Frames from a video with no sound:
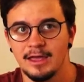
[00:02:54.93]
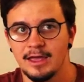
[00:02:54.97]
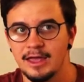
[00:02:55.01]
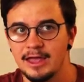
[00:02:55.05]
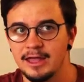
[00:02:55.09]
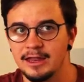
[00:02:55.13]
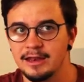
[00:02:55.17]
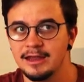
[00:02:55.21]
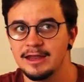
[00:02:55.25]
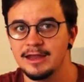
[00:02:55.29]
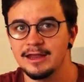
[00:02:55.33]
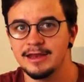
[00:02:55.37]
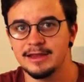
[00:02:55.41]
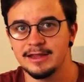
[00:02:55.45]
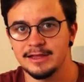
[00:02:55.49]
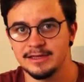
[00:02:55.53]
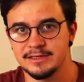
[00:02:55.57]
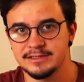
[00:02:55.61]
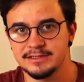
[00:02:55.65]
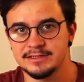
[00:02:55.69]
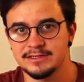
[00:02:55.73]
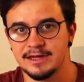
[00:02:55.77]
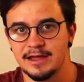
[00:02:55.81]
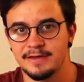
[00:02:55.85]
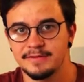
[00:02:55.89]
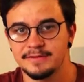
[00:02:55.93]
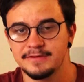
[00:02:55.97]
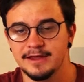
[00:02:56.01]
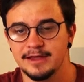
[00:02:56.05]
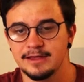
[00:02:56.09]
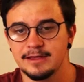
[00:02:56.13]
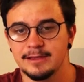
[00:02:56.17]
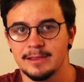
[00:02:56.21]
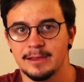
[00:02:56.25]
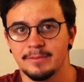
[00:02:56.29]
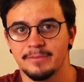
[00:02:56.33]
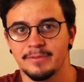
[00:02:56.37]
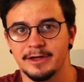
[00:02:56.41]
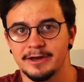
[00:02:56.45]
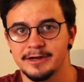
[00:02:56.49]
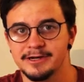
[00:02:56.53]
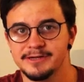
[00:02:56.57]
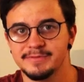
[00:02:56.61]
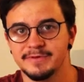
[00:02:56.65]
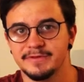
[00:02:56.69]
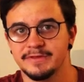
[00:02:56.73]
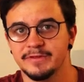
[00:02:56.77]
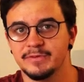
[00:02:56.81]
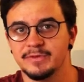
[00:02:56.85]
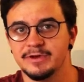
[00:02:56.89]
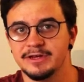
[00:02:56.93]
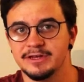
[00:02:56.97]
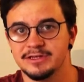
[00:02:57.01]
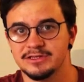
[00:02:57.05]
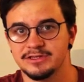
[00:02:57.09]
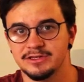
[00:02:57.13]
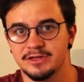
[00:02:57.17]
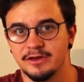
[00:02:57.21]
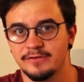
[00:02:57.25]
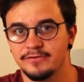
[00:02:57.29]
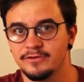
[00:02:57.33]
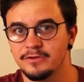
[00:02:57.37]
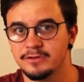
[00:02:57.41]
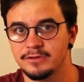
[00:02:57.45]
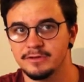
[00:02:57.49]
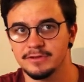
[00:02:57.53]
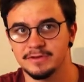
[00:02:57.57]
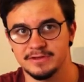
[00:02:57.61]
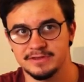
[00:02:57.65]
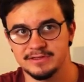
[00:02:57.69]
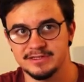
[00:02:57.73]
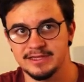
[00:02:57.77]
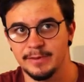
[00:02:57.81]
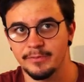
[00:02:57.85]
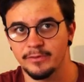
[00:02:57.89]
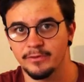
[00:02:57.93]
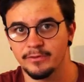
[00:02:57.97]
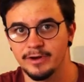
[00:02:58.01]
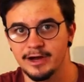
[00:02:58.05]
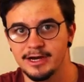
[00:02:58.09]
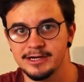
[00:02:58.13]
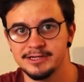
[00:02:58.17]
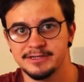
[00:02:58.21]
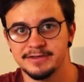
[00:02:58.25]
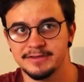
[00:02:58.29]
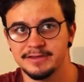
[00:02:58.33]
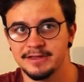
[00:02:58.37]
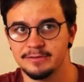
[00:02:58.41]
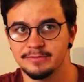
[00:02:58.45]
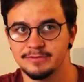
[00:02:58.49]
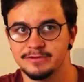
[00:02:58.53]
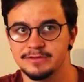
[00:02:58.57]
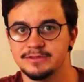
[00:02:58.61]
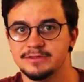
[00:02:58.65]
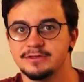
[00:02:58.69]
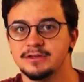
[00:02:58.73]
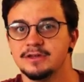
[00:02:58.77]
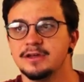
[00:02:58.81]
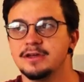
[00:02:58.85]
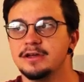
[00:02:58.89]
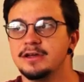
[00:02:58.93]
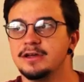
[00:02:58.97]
And in his death, taking the punishment that we deserved, all of the separation that was,